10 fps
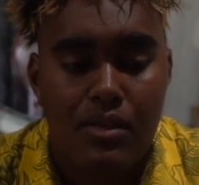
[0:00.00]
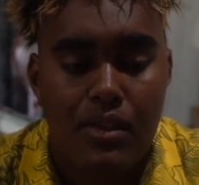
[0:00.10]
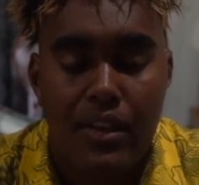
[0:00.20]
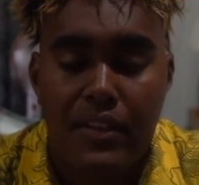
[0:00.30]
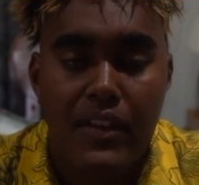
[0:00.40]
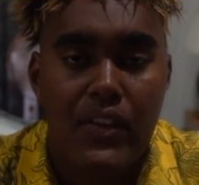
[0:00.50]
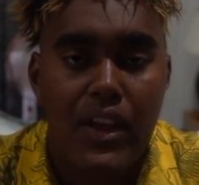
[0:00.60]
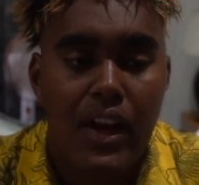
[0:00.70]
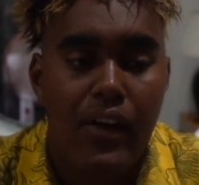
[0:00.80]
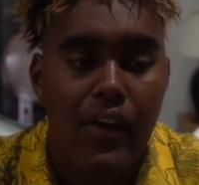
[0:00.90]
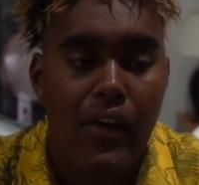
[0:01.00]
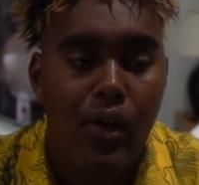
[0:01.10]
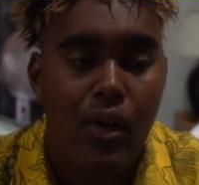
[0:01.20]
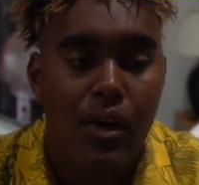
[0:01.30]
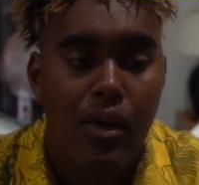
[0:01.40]
the thing that
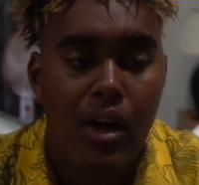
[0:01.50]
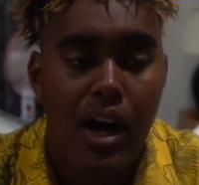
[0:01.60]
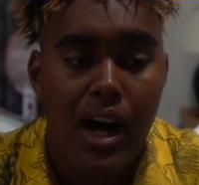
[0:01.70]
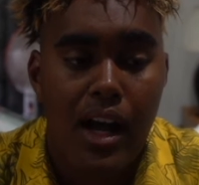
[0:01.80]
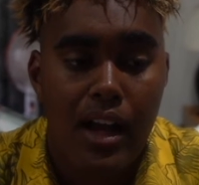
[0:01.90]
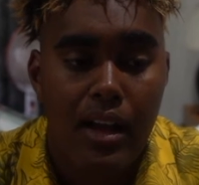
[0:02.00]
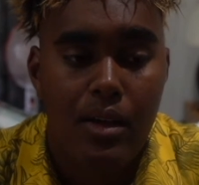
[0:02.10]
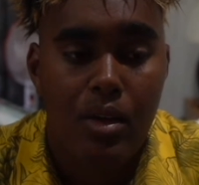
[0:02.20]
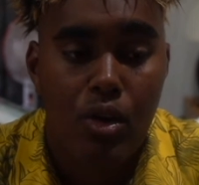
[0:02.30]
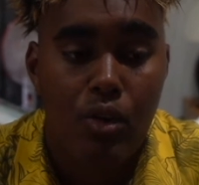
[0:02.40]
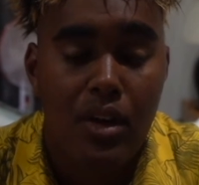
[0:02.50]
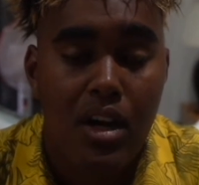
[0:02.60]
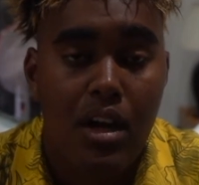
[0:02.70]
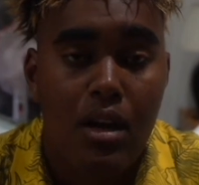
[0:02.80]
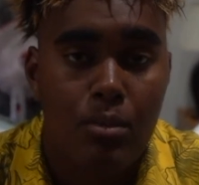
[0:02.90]
I
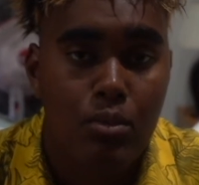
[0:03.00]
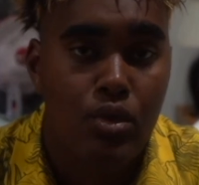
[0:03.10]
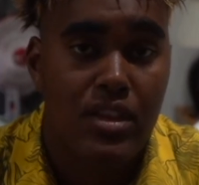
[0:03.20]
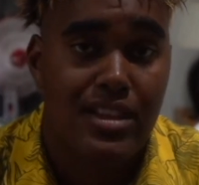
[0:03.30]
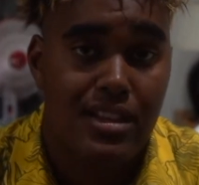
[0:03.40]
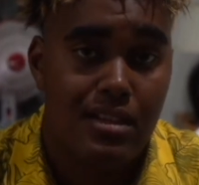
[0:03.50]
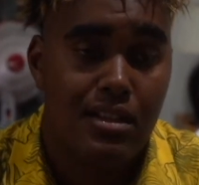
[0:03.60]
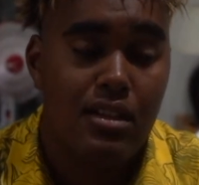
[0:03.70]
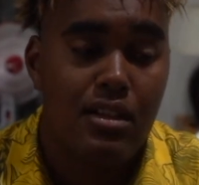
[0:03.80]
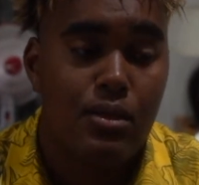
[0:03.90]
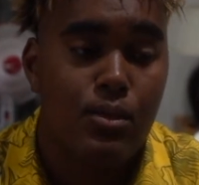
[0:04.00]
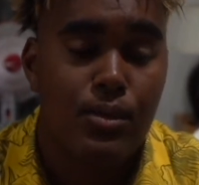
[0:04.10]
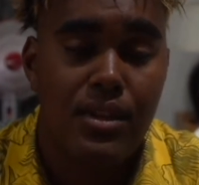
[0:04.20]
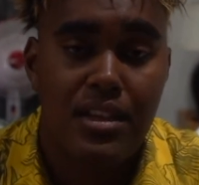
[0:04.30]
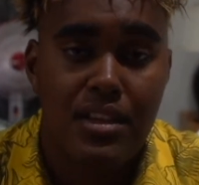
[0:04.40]
overcome
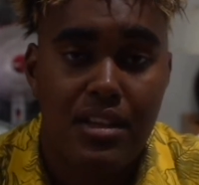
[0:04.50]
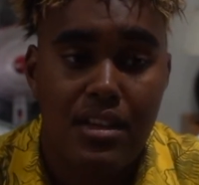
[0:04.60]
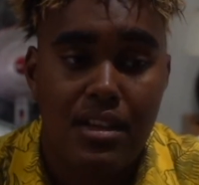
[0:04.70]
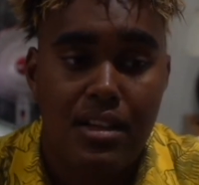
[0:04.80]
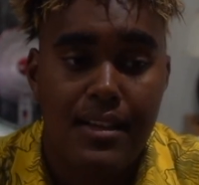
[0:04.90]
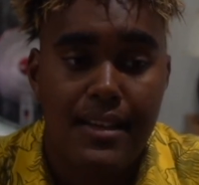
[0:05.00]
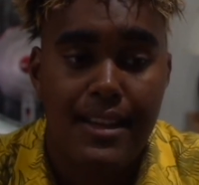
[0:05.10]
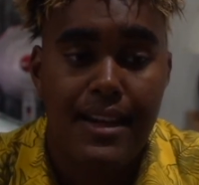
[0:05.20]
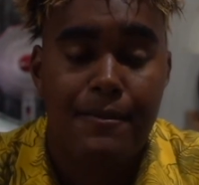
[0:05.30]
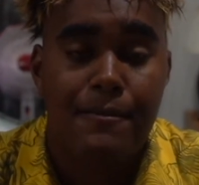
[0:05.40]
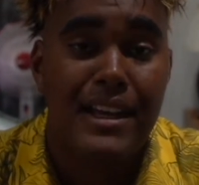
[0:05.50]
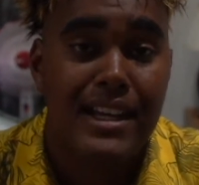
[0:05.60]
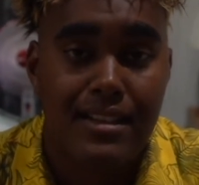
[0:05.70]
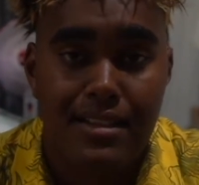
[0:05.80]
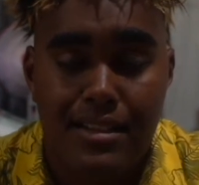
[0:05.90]
with that
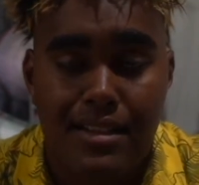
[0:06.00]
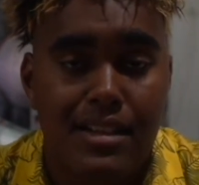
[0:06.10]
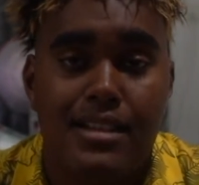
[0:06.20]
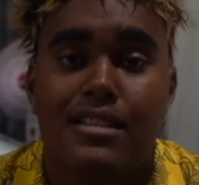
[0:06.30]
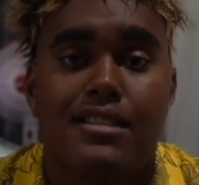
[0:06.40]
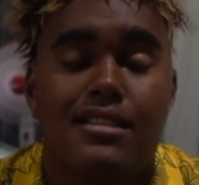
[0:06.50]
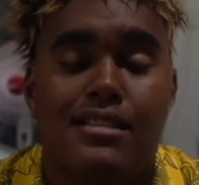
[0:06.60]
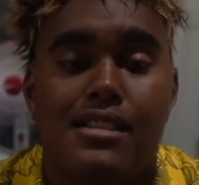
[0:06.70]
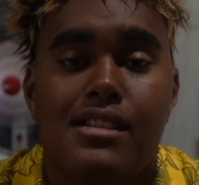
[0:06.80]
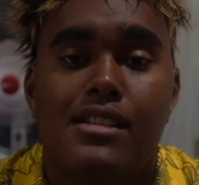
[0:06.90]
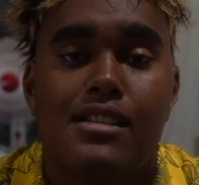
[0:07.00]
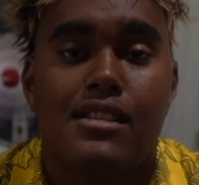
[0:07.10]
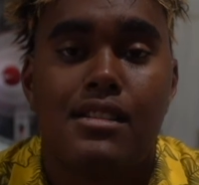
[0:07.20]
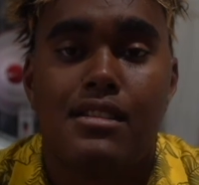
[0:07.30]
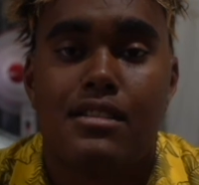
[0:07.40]
phase is
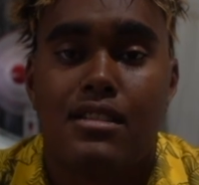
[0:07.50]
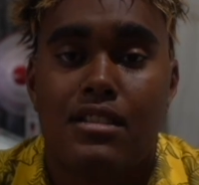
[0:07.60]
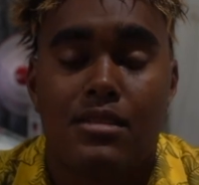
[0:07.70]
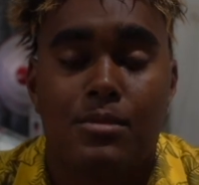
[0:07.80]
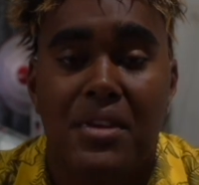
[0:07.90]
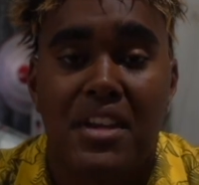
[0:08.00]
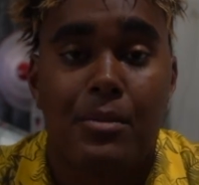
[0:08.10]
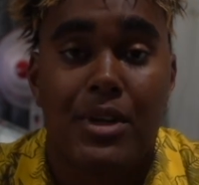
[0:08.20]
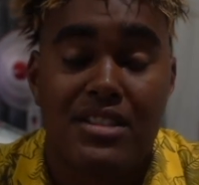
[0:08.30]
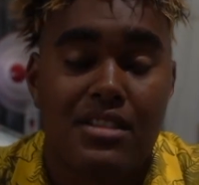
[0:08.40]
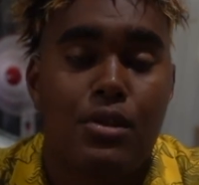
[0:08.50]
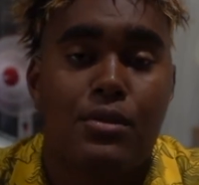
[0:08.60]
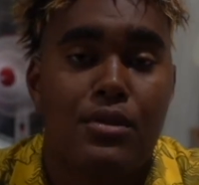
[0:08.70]
just being myself.